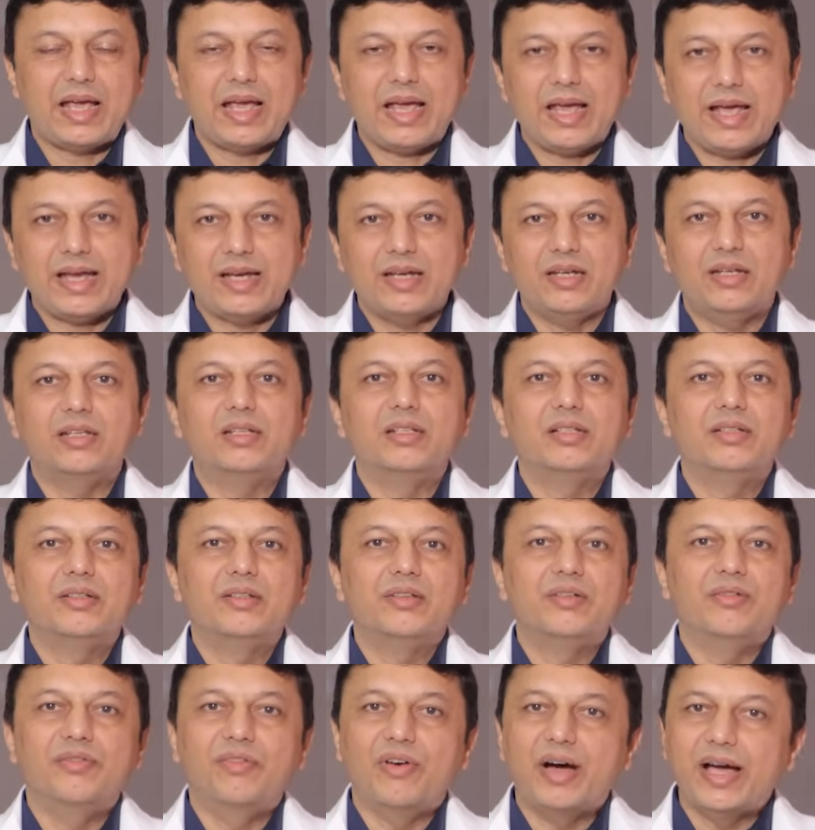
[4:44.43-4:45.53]
and
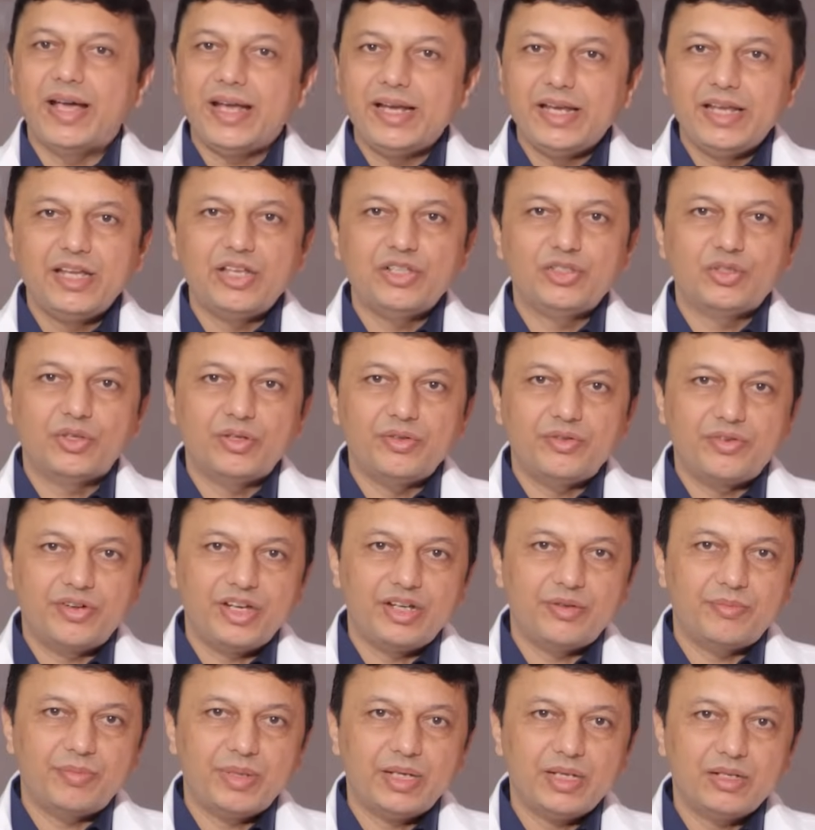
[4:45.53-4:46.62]
while he is on
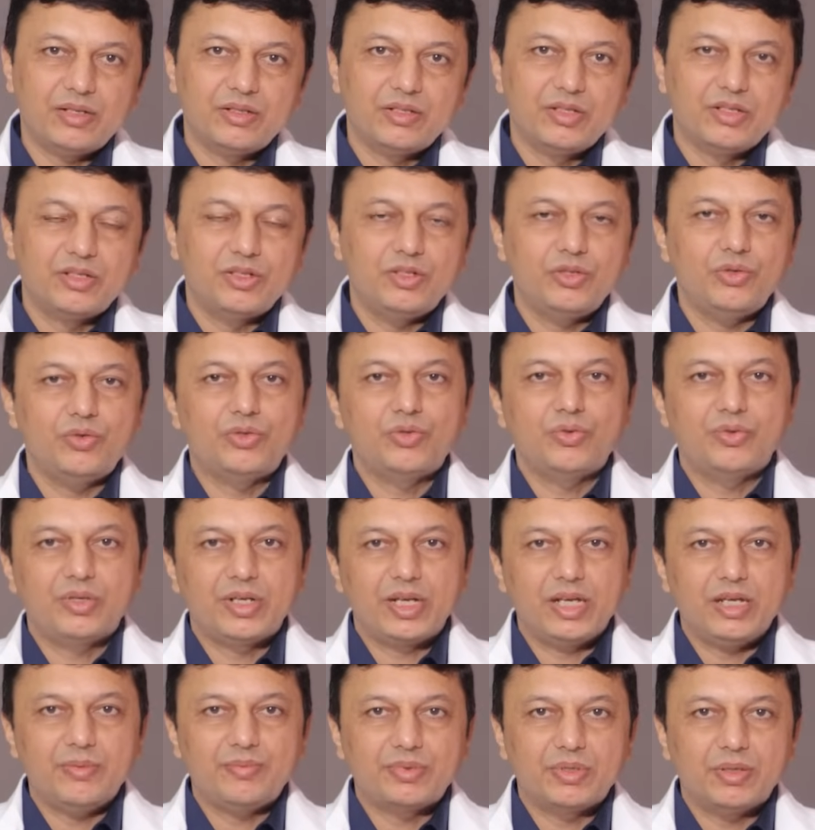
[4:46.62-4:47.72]
treatment, you should
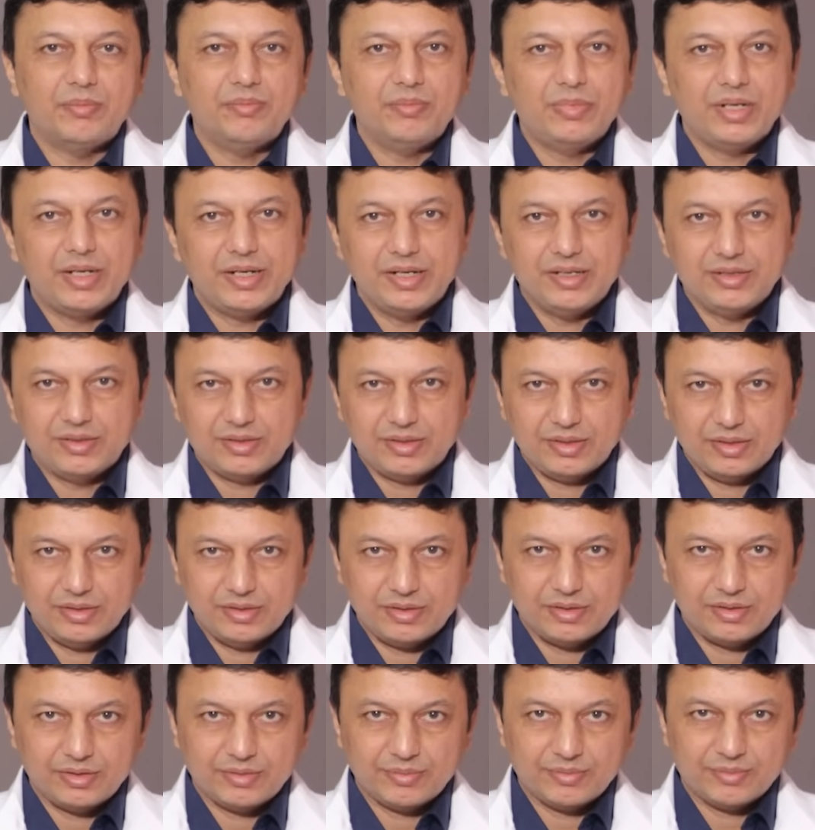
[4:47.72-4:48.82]
keep some
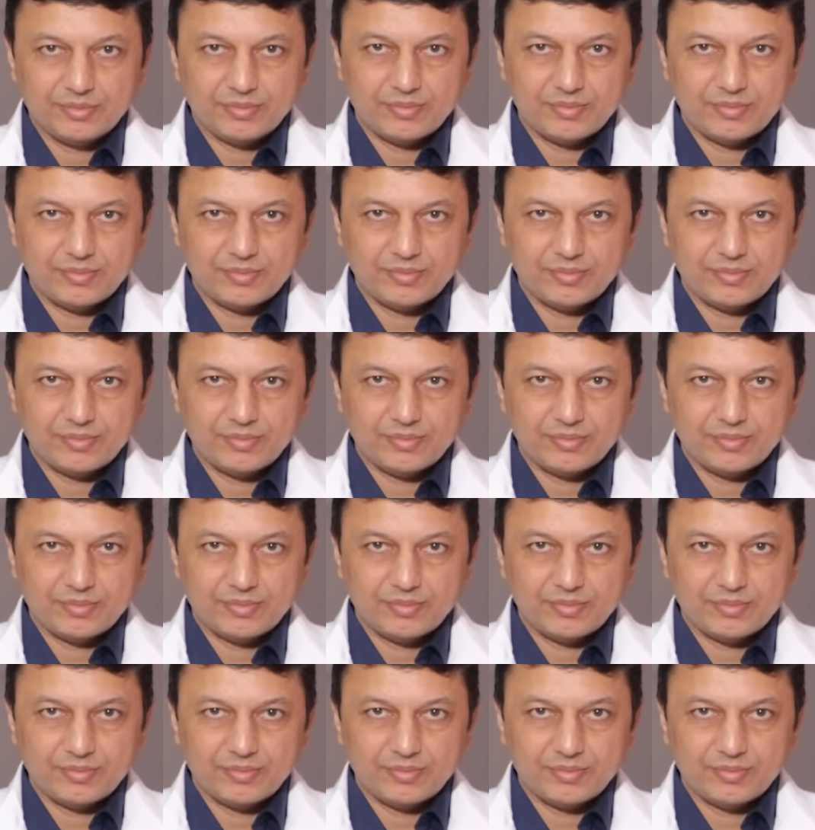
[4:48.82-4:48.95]
distance.